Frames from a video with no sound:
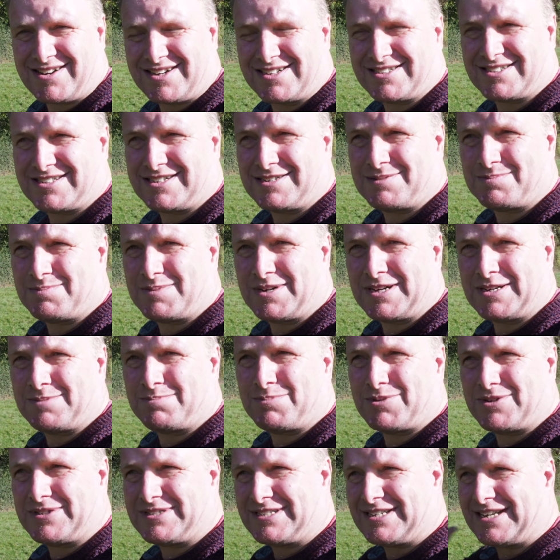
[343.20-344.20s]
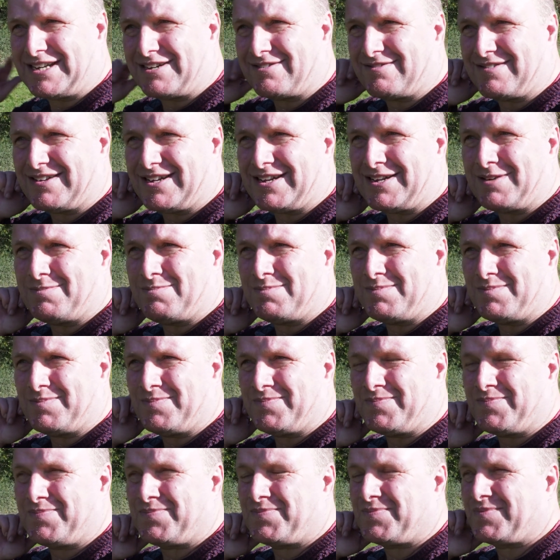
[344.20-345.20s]
as I pointed out
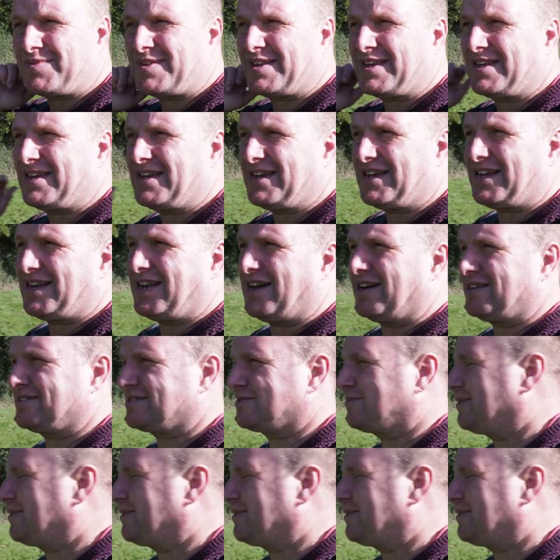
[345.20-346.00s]
last